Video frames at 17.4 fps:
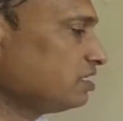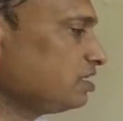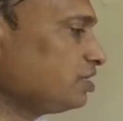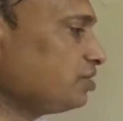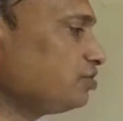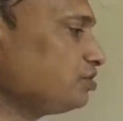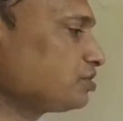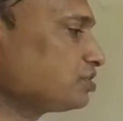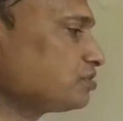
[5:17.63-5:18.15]

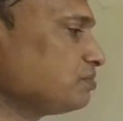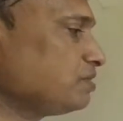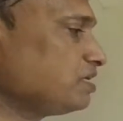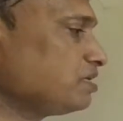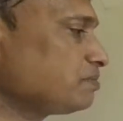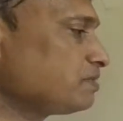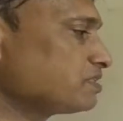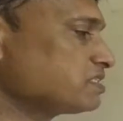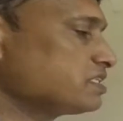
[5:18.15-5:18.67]
irreducible
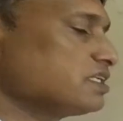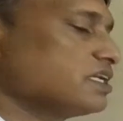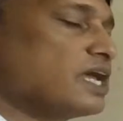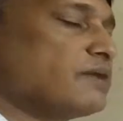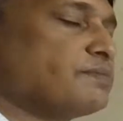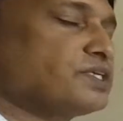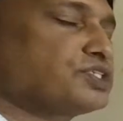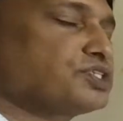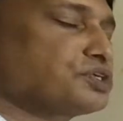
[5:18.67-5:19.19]

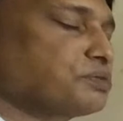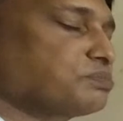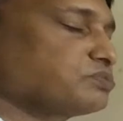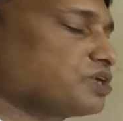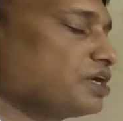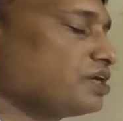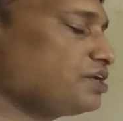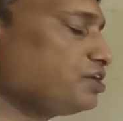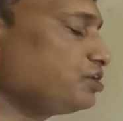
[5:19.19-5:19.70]
dimension of
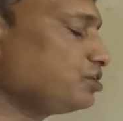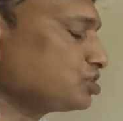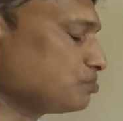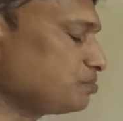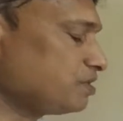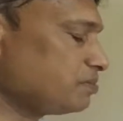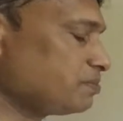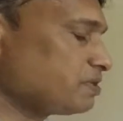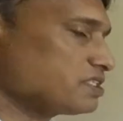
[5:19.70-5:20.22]
third
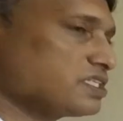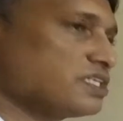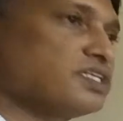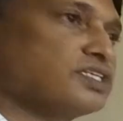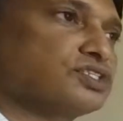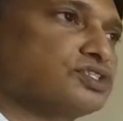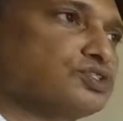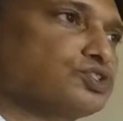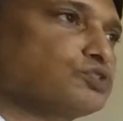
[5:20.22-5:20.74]
irreducible
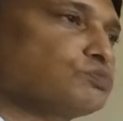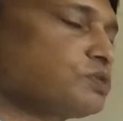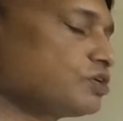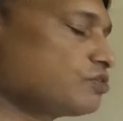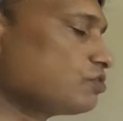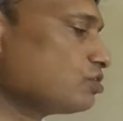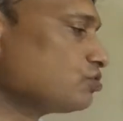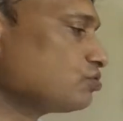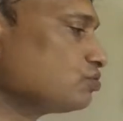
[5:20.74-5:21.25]
representation should be
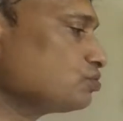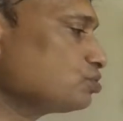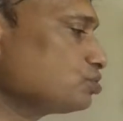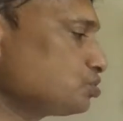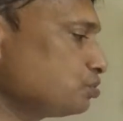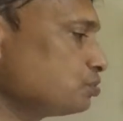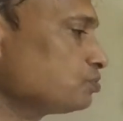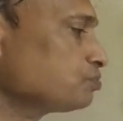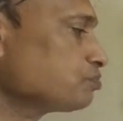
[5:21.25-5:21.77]
equal to
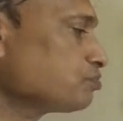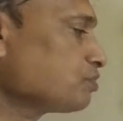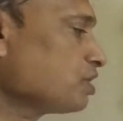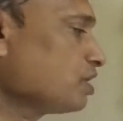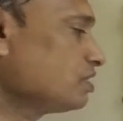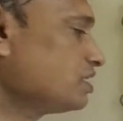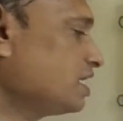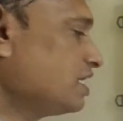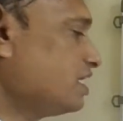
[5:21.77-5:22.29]
2.
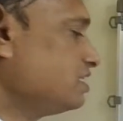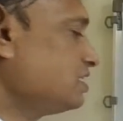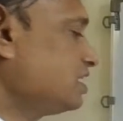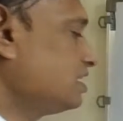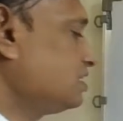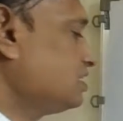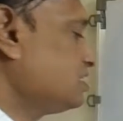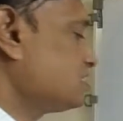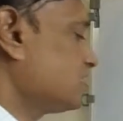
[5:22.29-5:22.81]
Then and
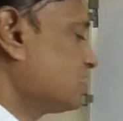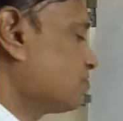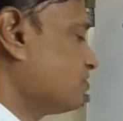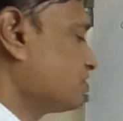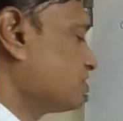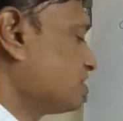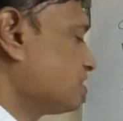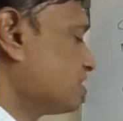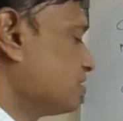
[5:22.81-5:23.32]
then this
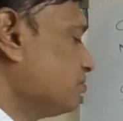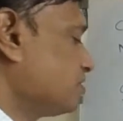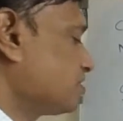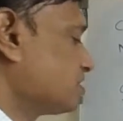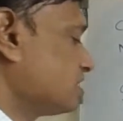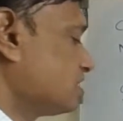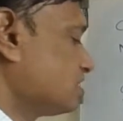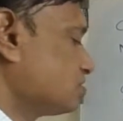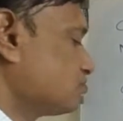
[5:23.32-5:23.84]
equation can be
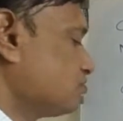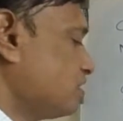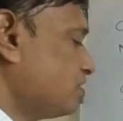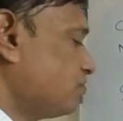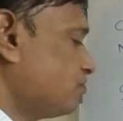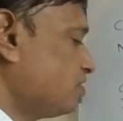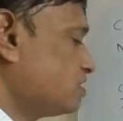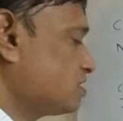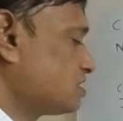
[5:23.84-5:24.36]
satisfied.
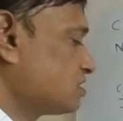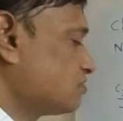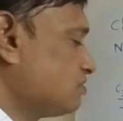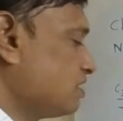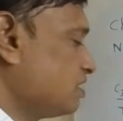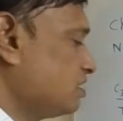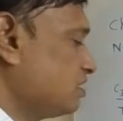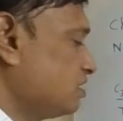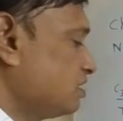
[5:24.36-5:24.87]
1
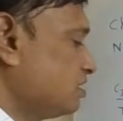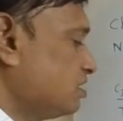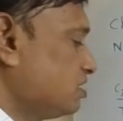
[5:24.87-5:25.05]
square